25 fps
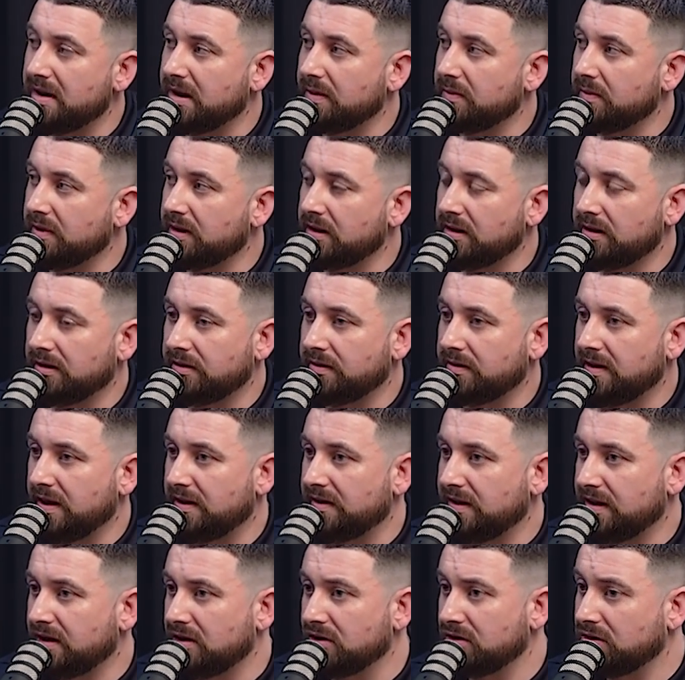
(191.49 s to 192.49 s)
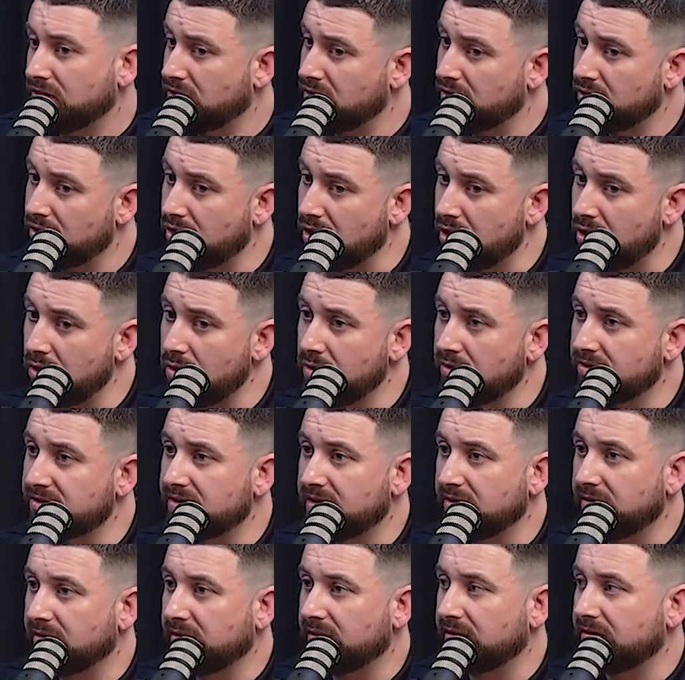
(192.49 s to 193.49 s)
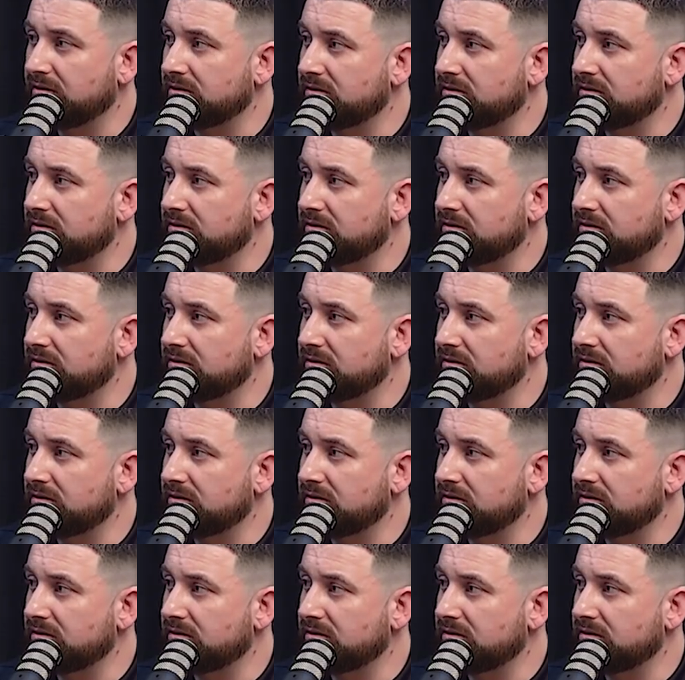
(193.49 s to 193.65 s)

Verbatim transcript: maybe that they could do to